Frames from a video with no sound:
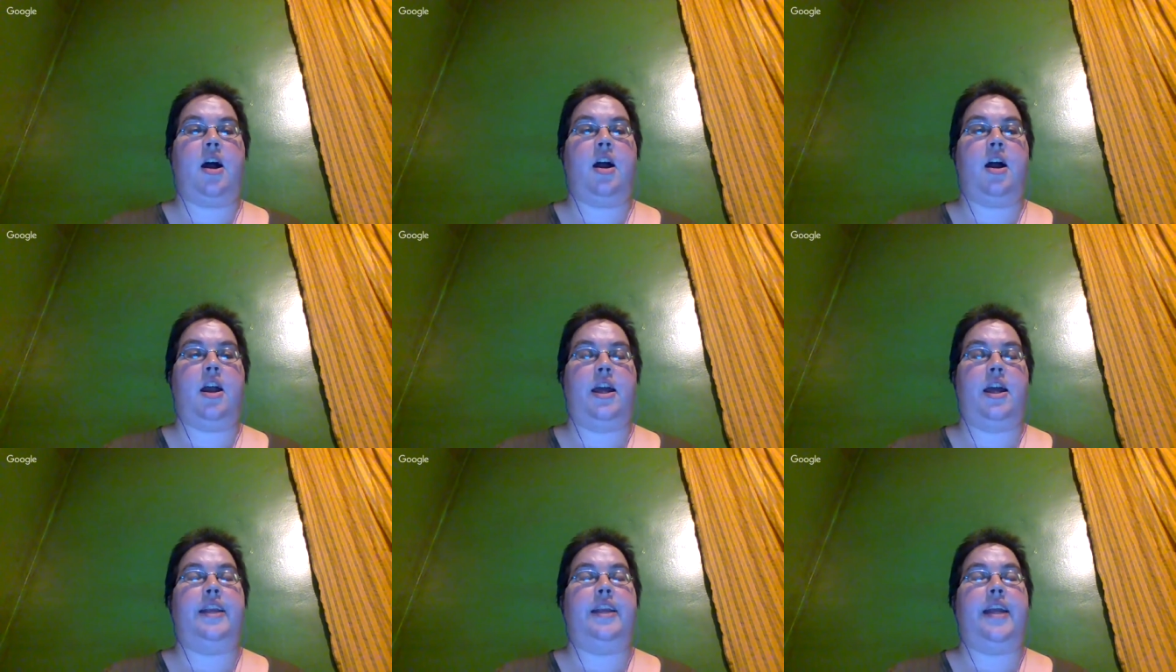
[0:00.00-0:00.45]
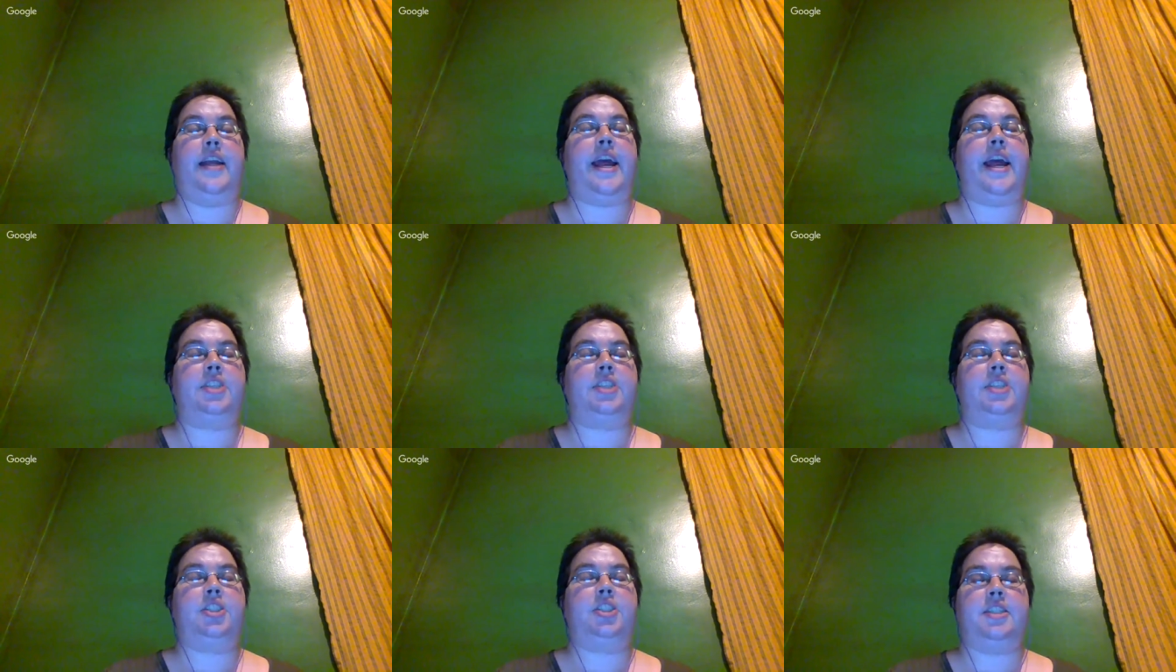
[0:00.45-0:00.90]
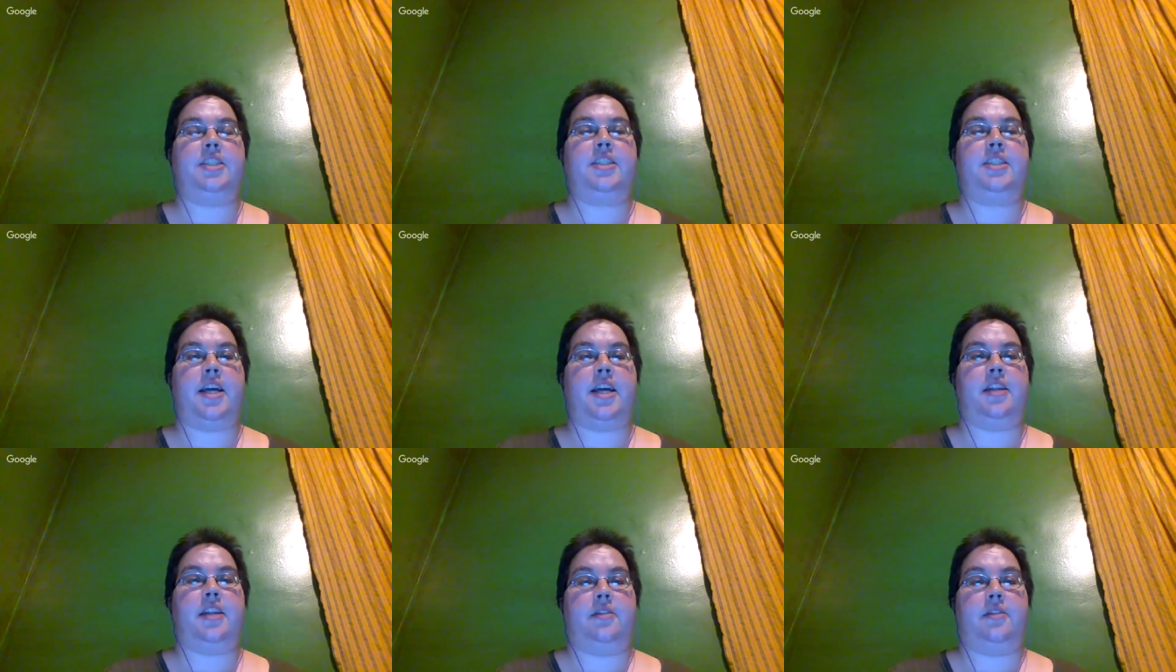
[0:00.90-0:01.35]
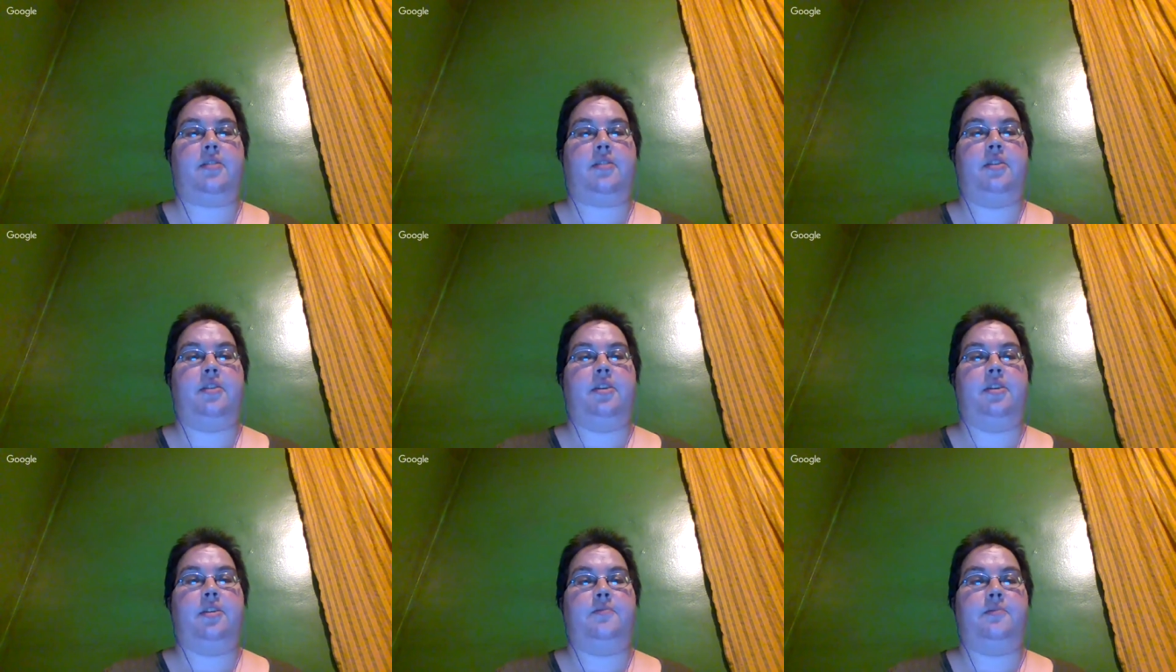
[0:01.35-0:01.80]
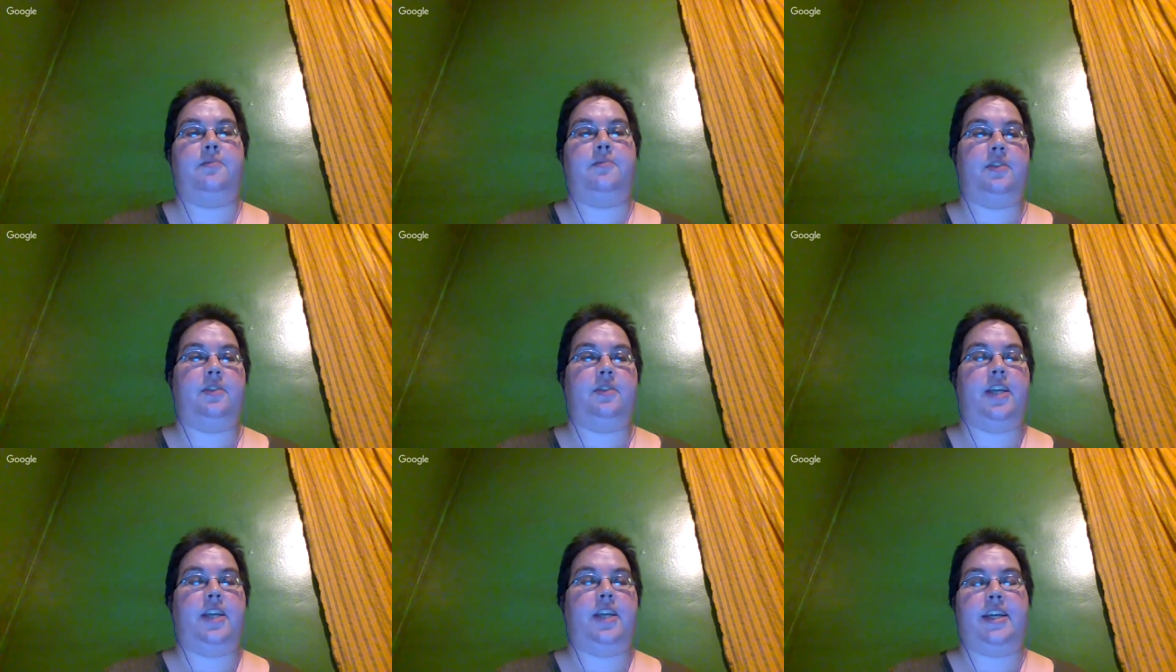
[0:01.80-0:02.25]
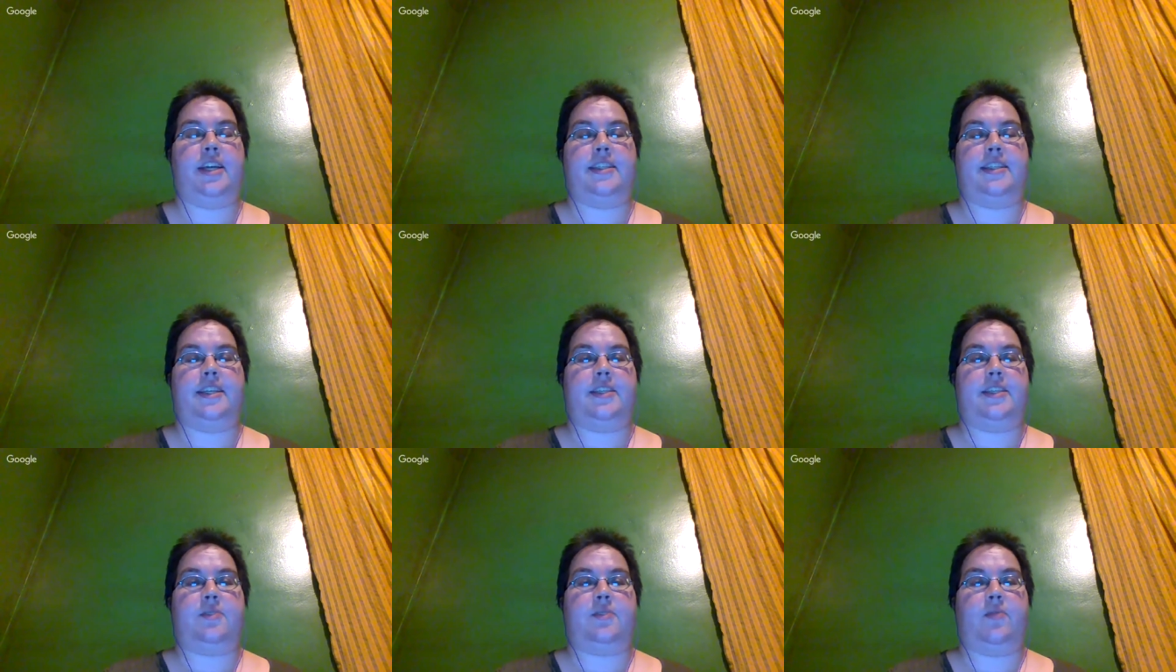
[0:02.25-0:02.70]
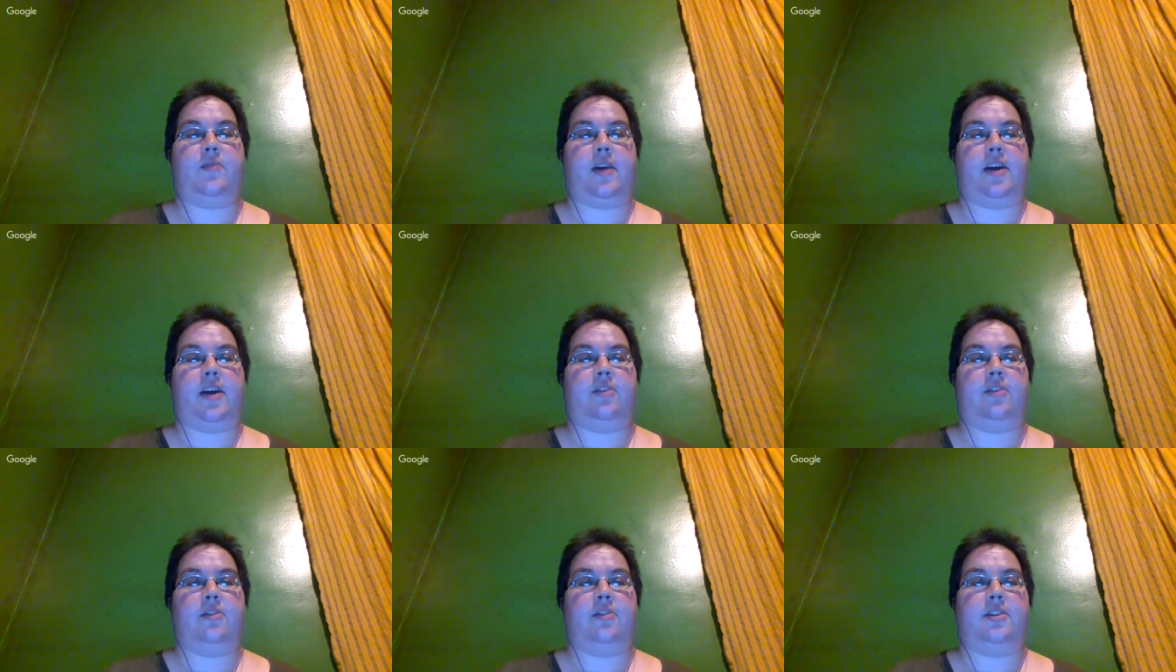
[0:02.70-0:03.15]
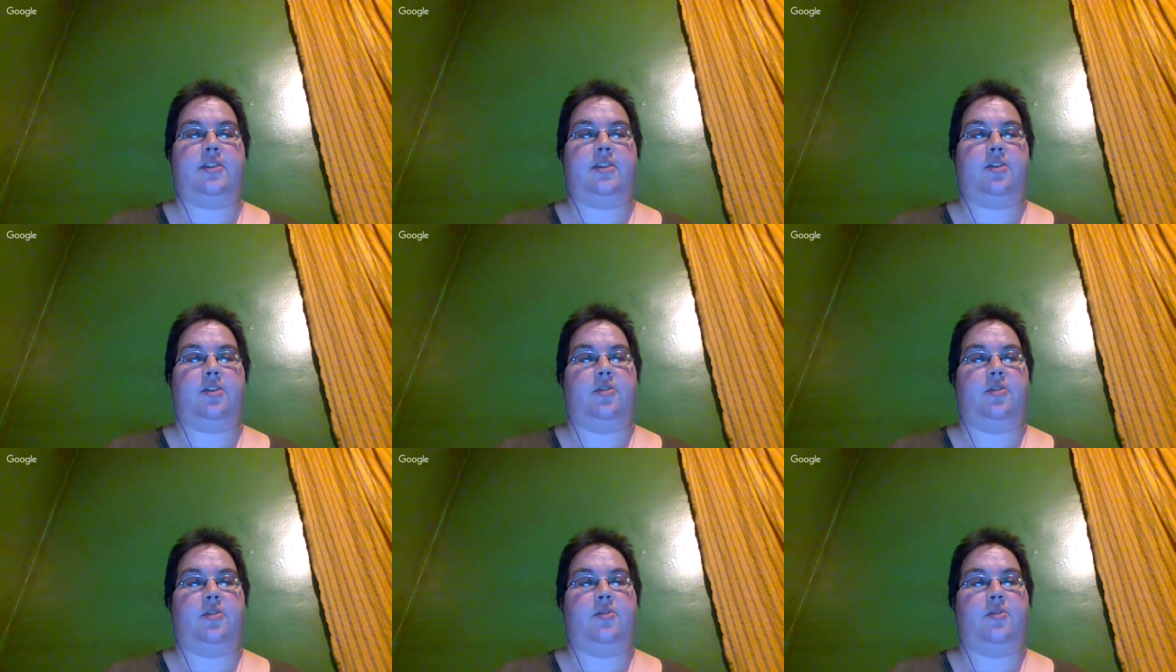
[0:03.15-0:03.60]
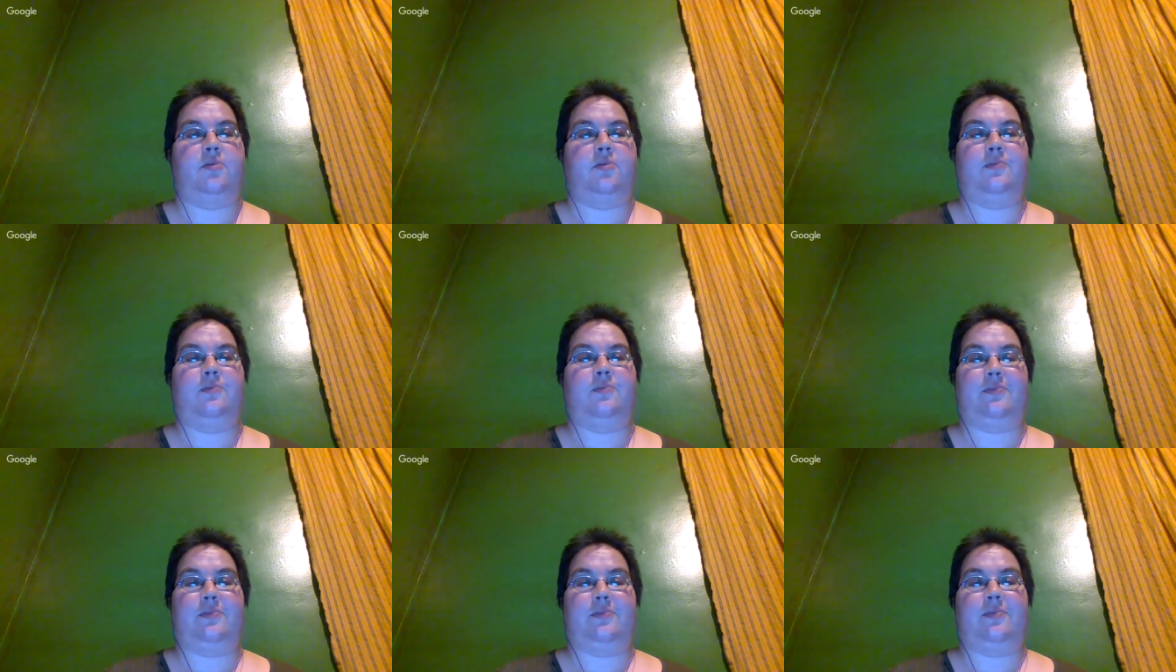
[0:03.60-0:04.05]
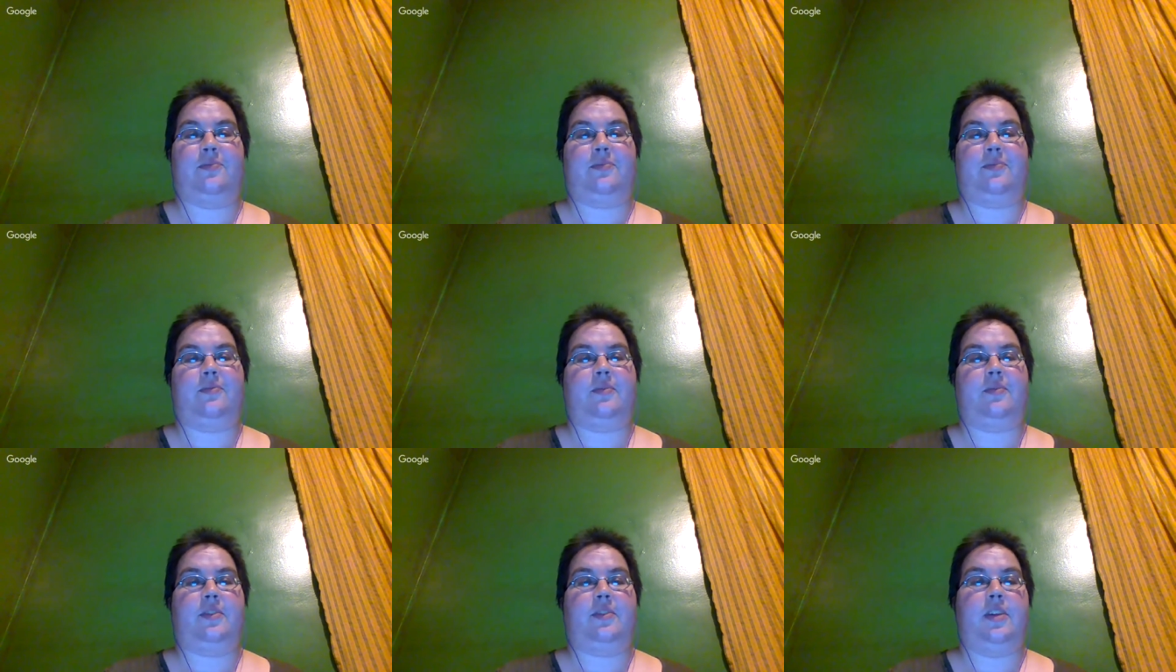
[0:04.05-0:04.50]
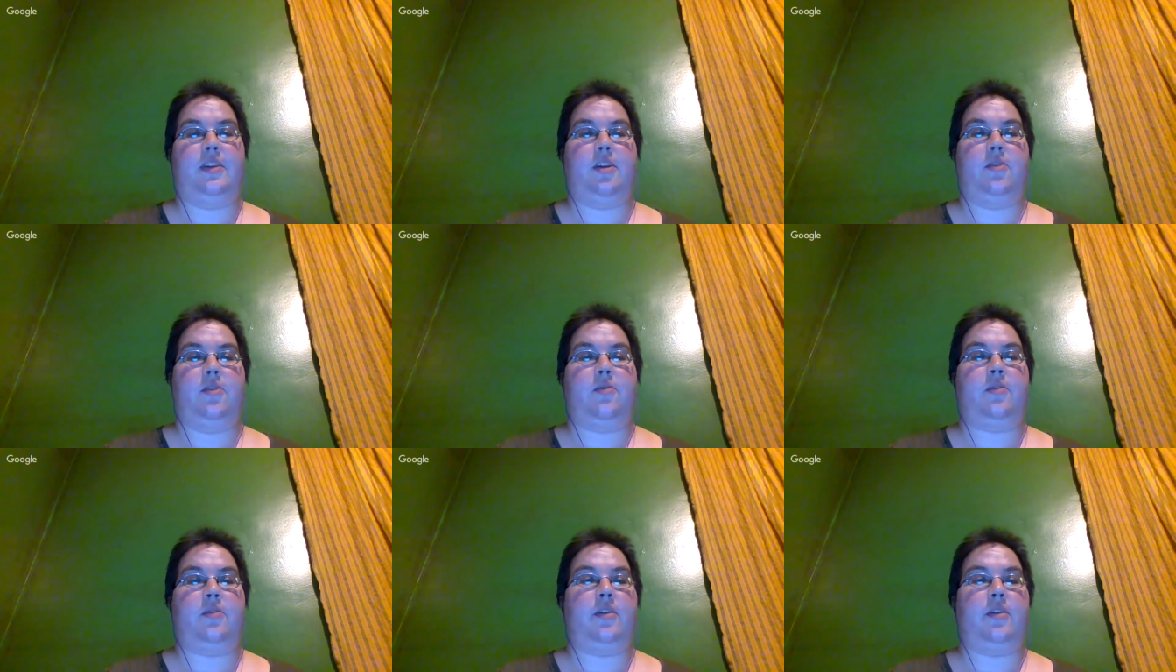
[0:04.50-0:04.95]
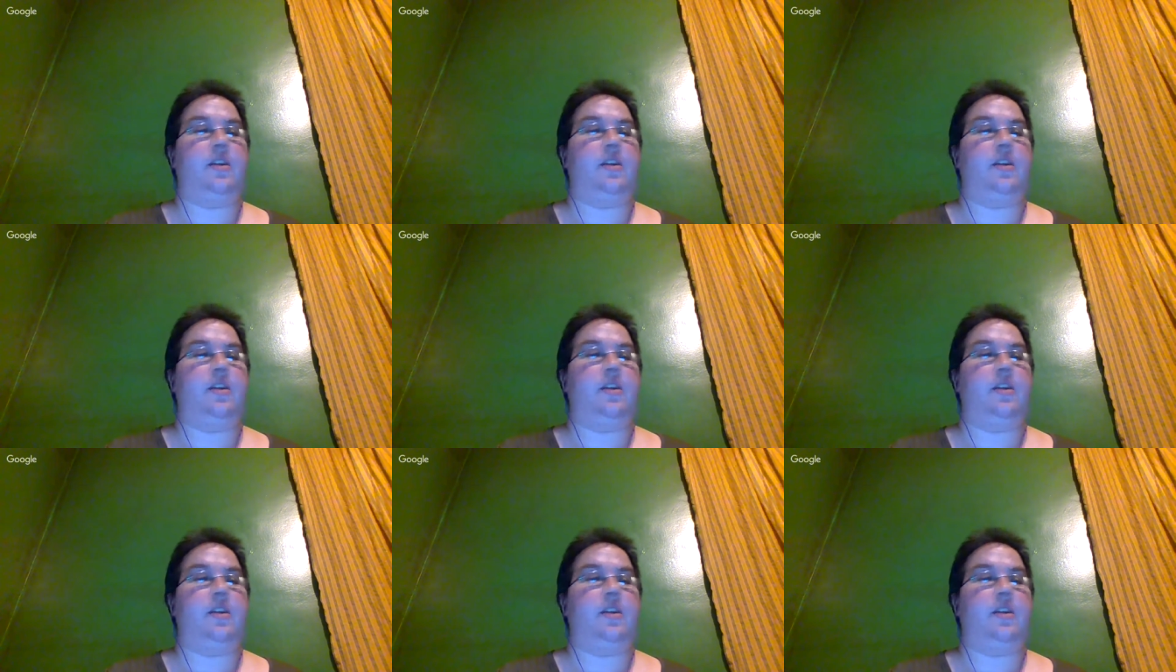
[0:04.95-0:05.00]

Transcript: and and she set the league assist record. So, you know,